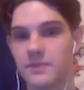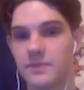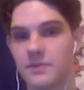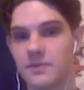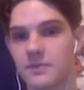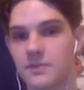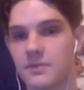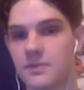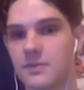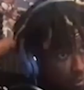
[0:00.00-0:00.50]

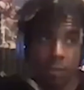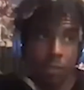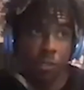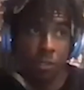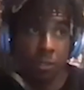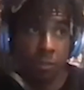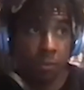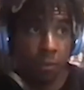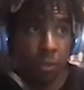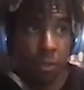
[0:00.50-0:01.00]
All of this
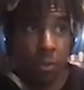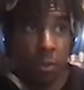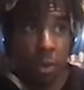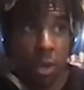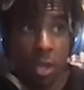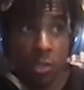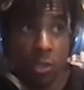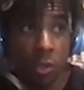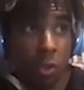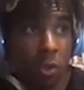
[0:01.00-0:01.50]
is fun to
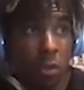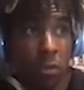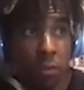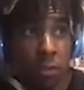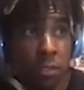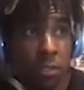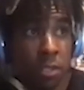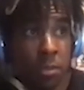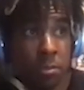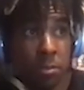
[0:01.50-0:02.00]
watch. All of
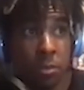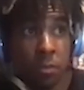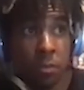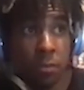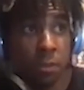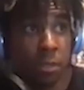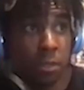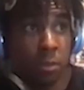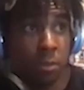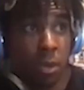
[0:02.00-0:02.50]
these teams are
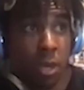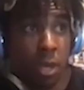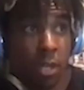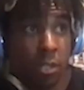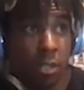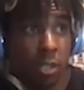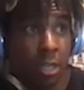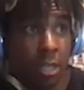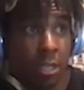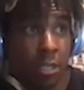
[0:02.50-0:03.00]
fun to
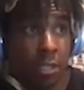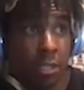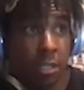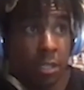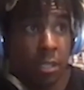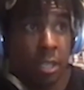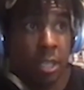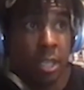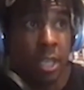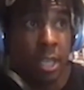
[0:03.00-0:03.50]
watch,
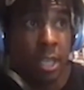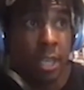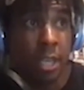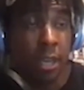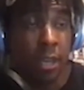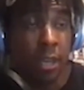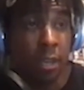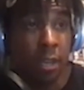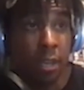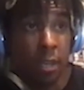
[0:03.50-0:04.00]
honestly.
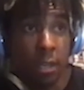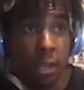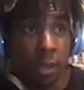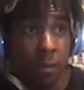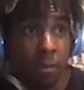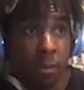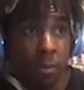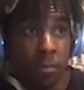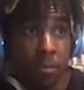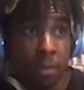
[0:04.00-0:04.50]

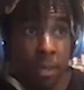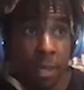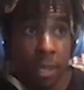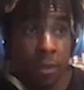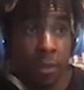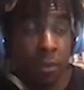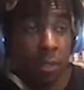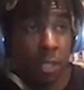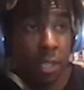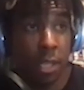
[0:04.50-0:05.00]
I've been
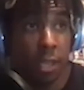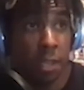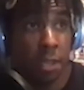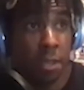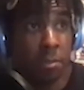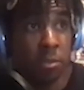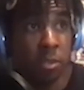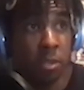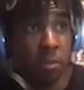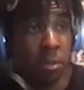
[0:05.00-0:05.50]
betting on the
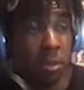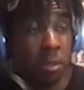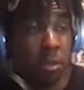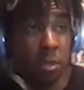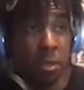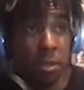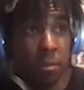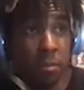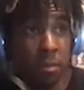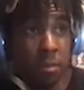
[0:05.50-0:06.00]
games. I've
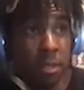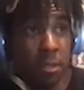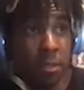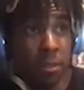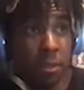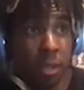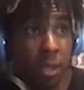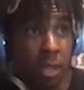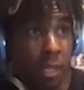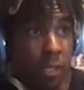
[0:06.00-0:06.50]
been
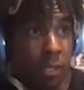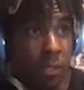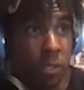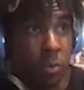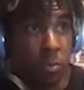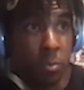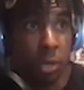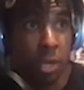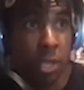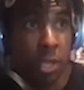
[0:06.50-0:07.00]
looking at the
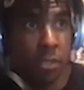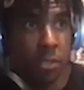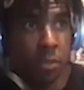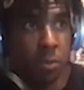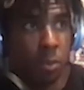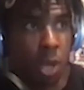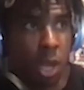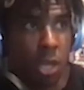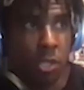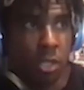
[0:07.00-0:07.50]
spreads
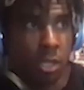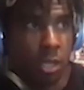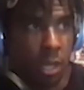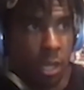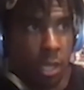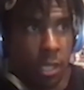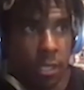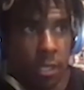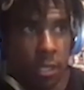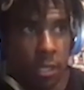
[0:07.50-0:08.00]
and watching
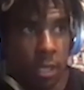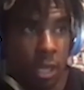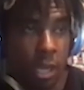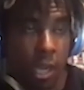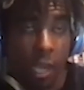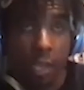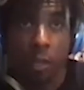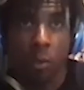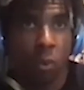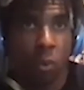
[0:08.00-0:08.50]
night to night.
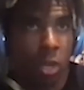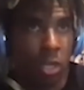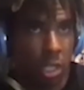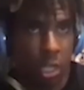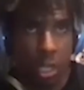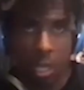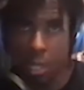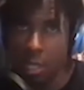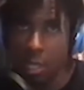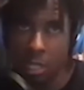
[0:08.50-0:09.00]
I can watch
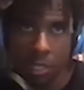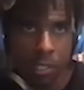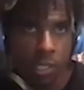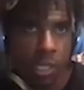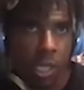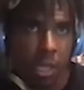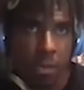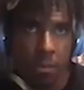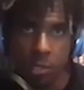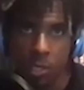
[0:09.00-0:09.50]
any of these
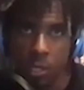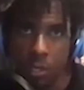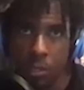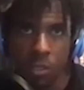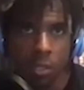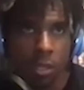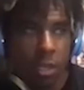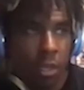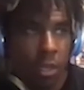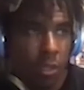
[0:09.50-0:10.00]
games.
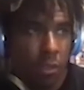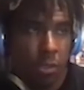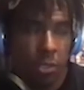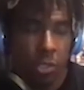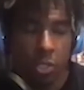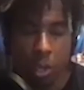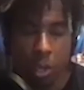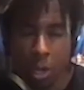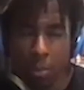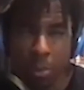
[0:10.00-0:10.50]
There's
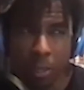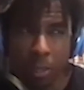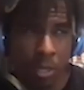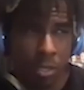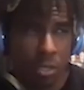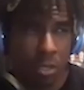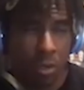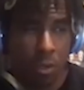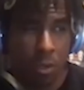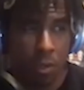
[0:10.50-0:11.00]
star
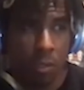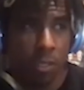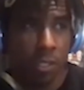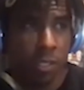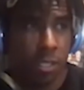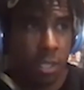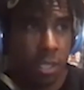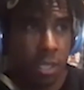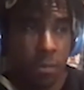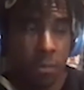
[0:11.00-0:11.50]
players on all
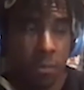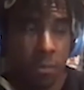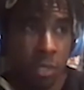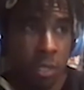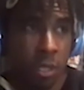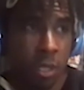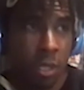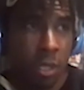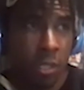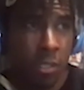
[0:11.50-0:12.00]
these teams
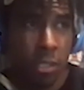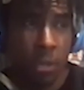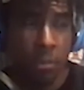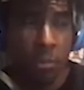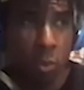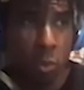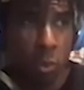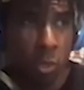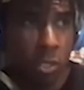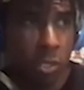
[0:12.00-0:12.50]
except
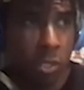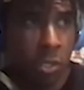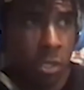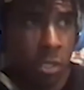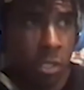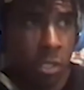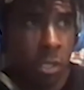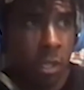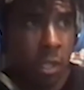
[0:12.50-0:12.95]
the Wizards.